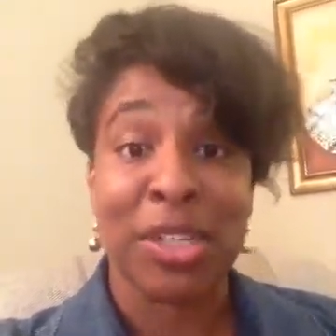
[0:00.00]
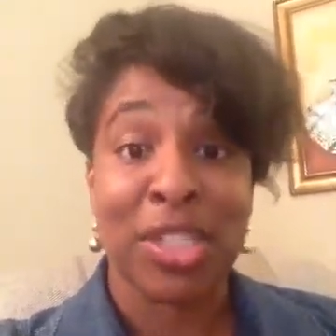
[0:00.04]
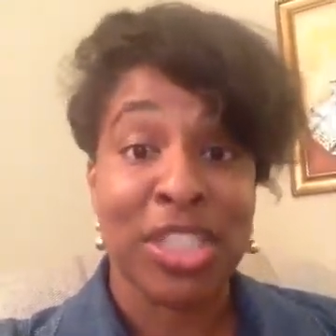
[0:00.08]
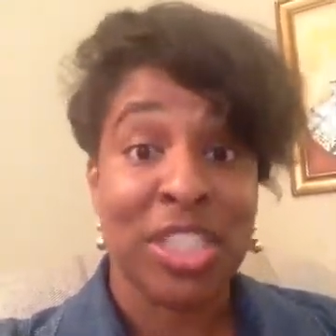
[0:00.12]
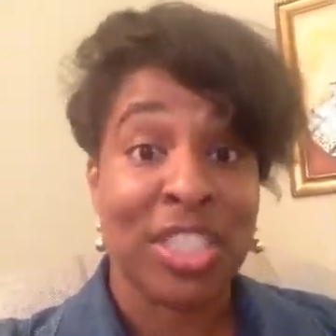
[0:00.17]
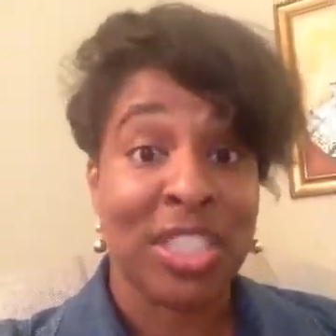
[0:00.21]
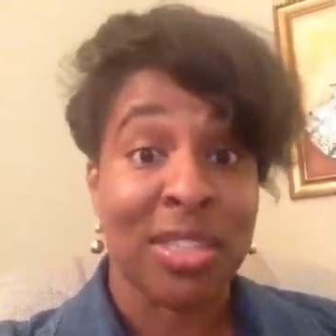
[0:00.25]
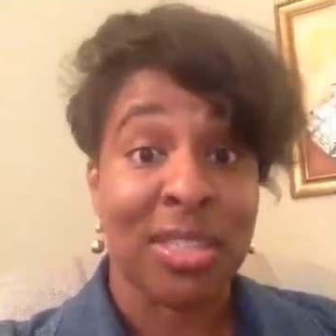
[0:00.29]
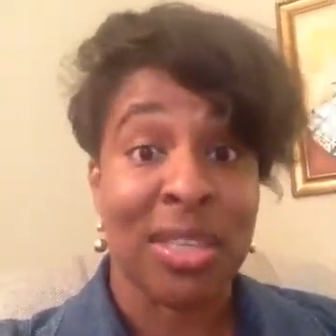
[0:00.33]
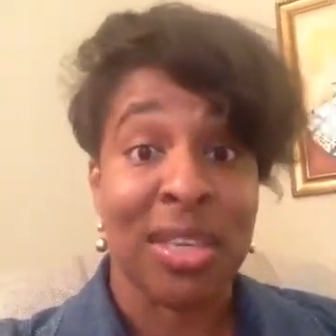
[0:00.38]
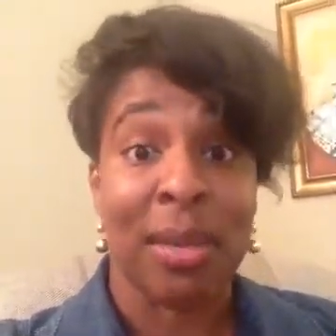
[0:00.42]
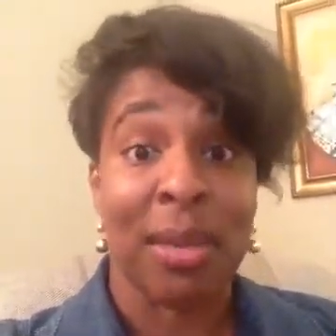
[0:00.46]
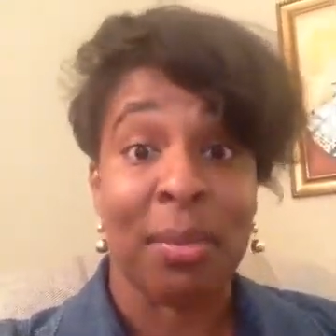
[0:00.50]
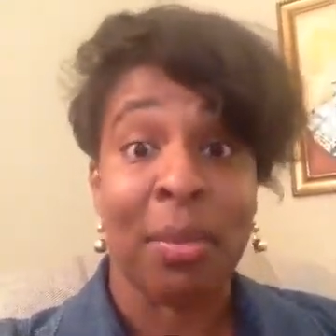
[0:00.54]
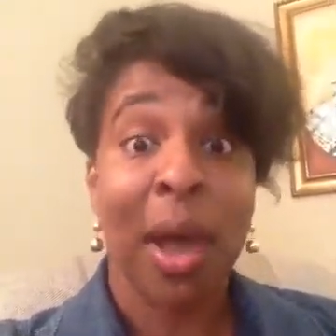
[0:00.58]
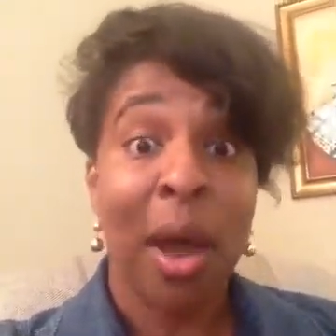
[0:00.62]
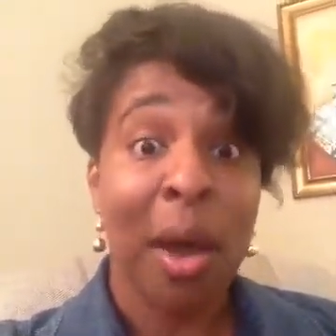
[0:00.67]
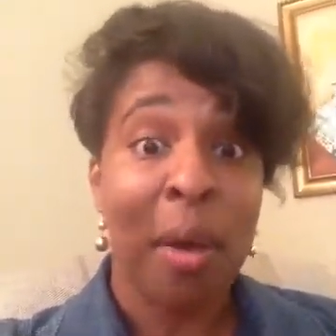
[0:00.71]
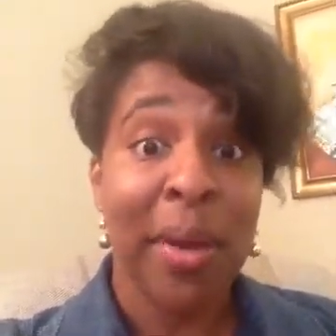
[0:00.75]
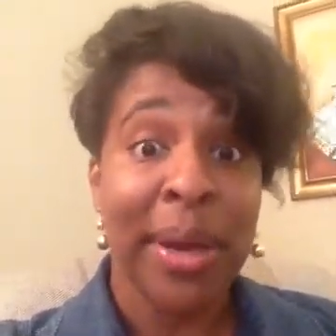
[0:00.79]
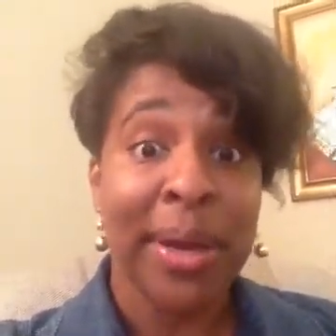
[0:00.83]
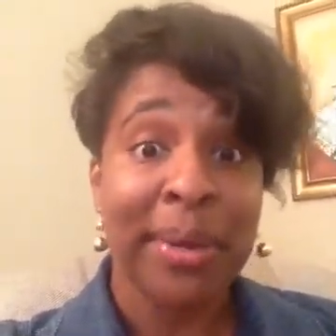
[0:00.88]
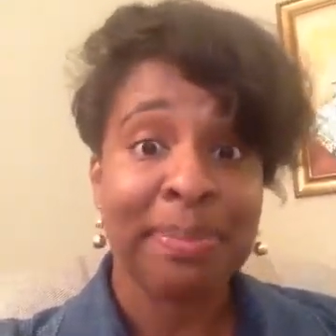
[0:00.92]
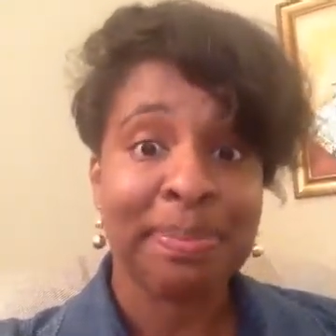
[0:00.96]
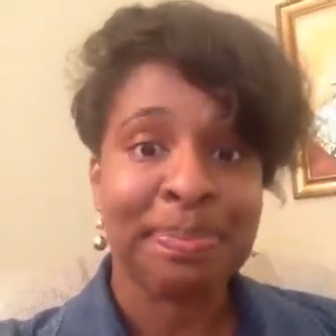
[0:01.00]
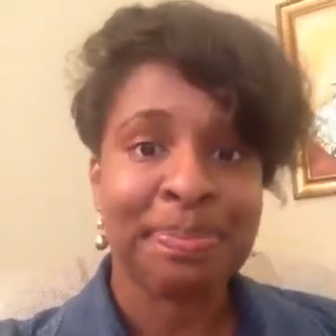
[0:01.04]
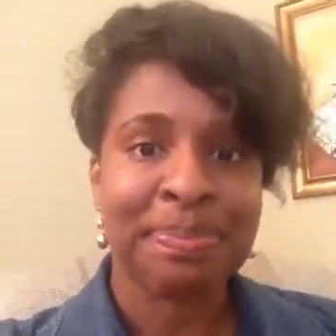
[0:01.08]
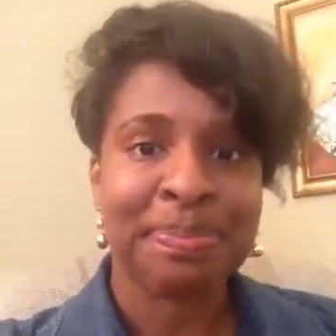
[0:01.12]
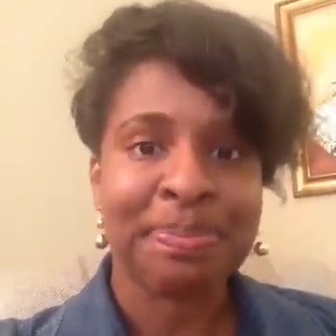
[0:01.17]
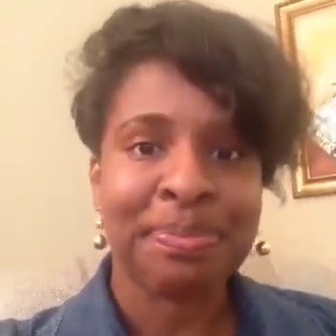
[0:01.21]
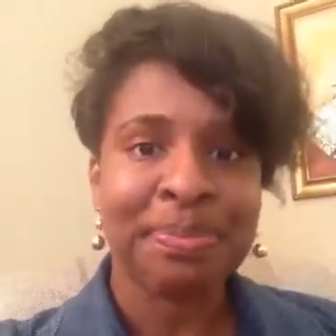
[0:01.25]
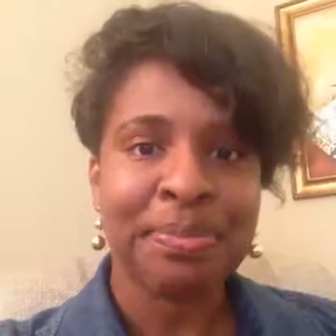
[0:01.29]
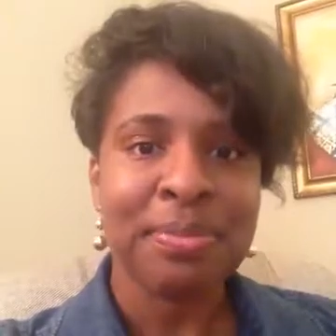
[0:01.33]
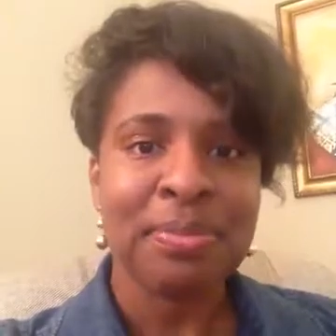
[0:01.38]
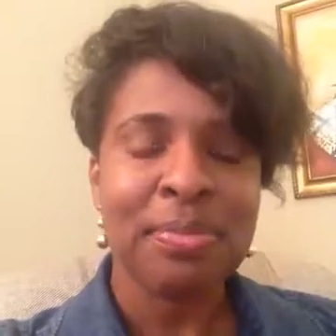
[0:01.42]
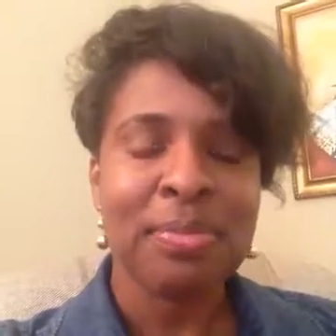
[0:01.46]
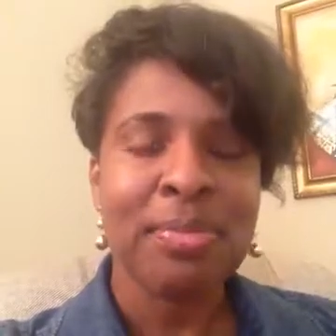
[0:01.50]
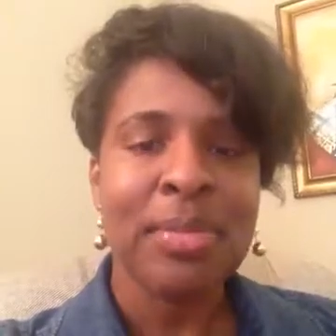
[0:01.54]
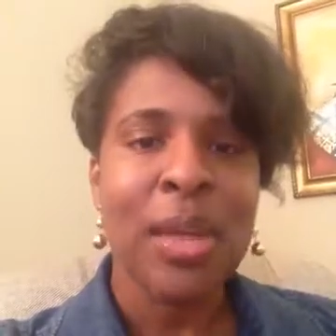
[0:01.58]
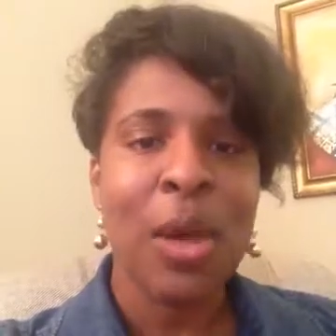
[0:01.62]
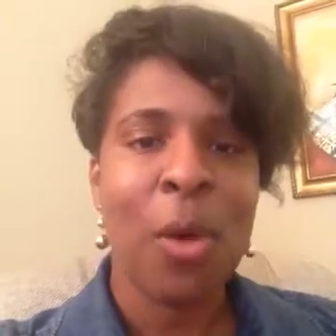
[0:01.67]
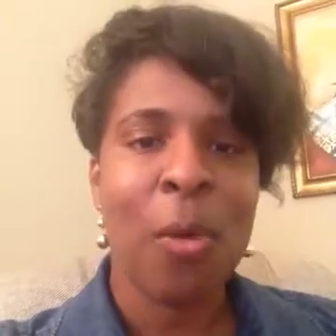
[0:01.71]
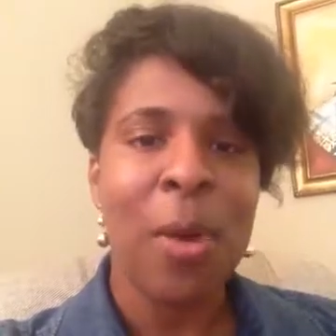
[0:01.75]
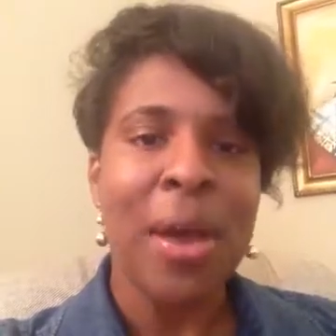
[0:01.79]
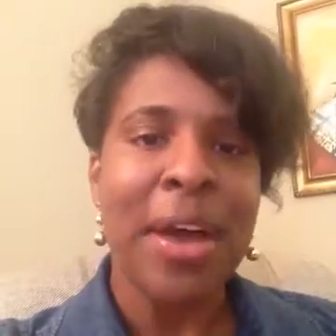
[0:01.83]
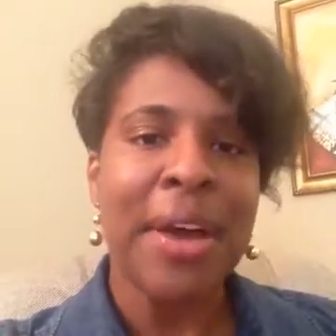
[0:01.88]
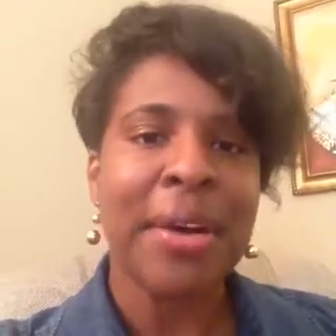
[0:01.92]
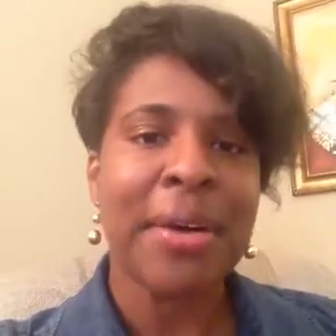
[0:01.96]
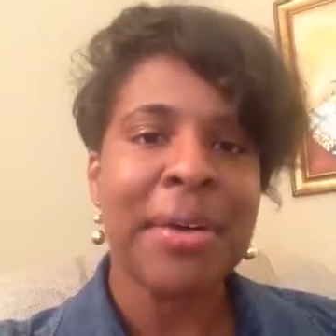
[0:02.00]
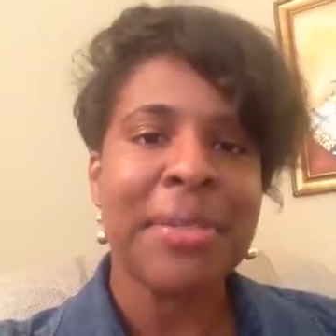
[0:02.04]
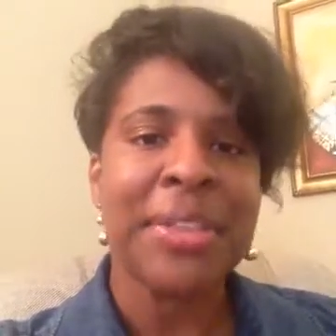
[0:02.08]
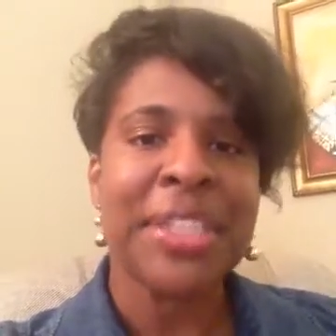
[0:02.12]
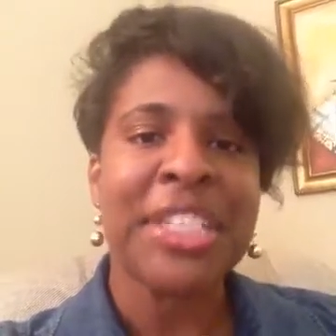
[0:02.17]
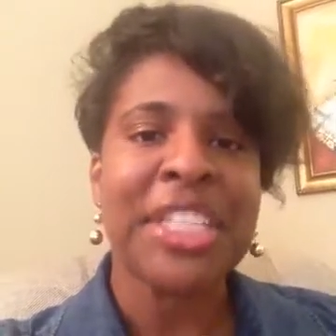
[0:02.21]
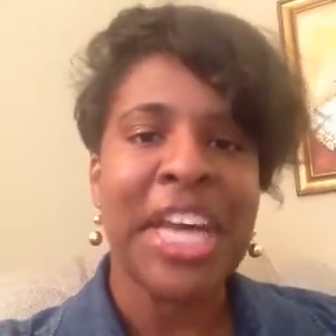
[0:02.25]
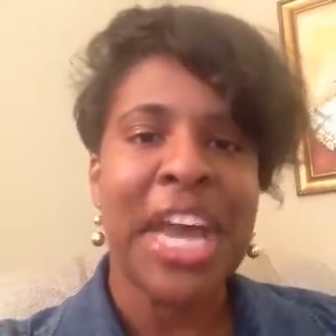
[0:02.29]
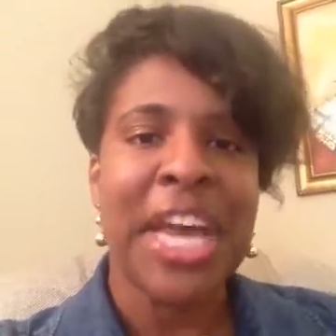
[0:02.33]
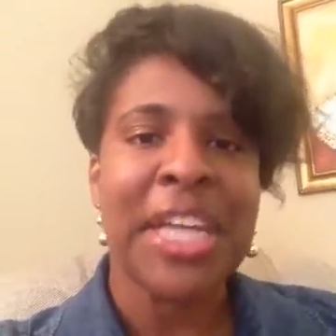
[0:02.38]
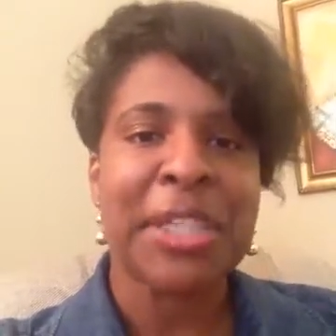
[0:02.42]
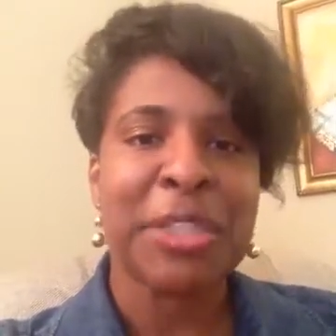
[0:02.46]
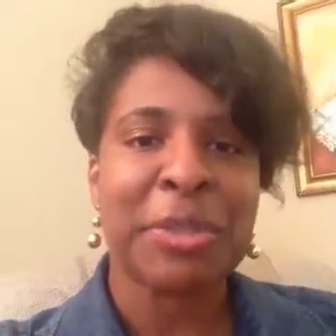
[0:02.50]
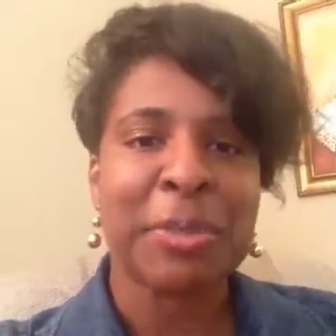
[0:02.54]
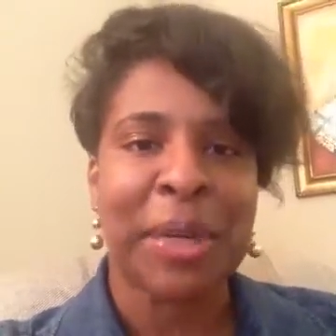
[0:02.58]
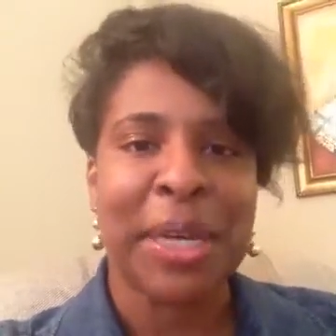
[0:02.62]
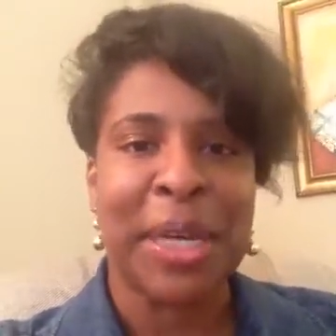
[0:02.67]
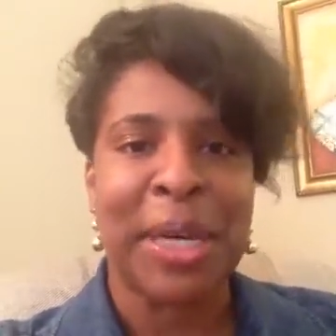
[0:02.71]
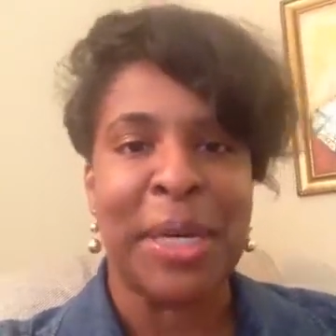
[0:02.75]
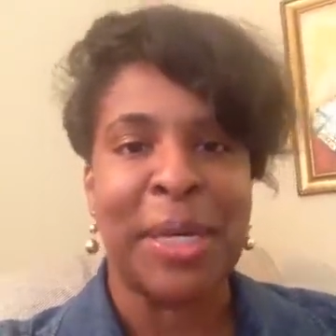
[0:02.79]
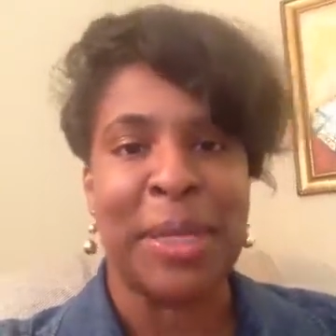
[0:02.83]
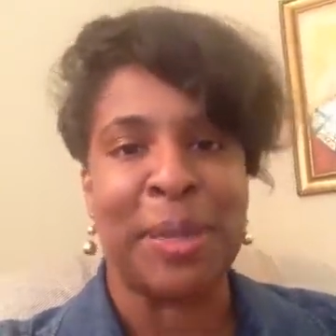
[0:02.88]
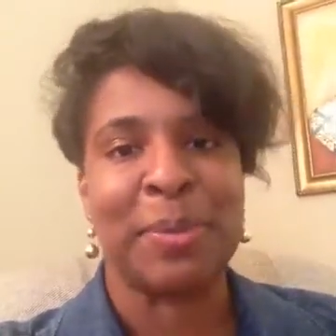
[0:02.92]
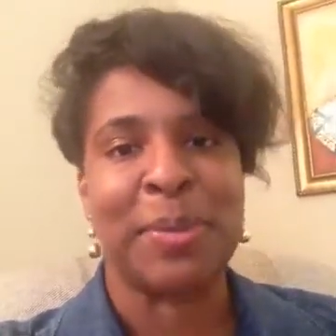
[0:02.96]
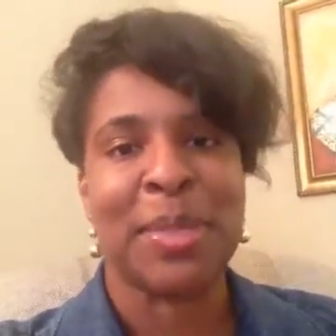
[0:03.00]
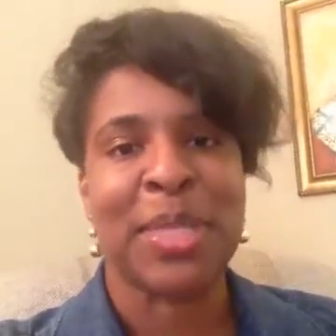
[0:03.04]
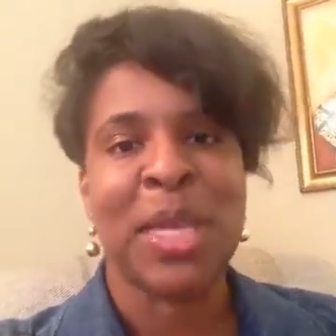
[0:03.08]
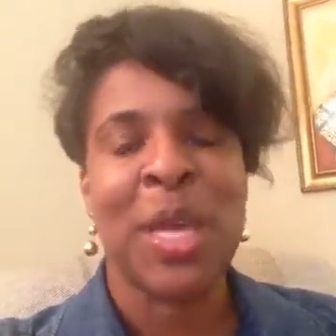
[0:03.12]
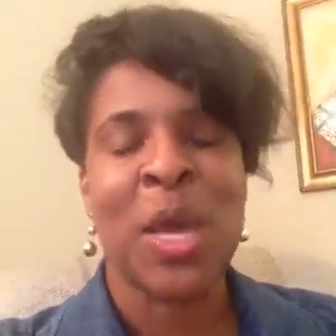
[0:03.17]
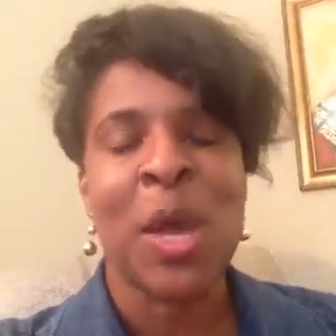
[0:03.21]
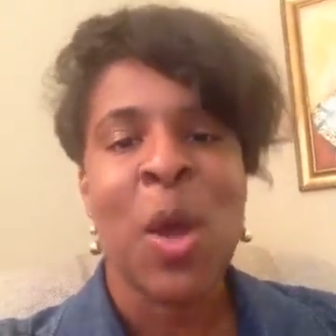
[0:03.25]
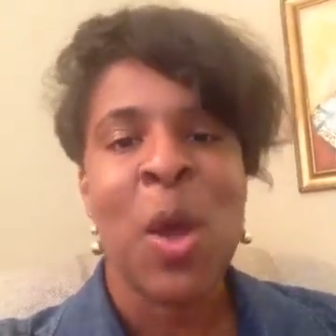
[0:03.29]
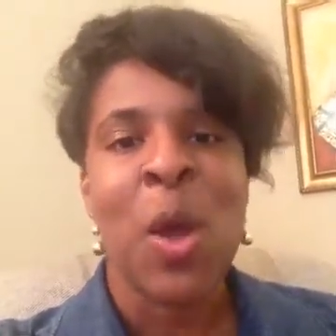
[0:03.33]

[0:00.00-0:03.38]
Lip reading: to just keep going. Well, the challenge becomes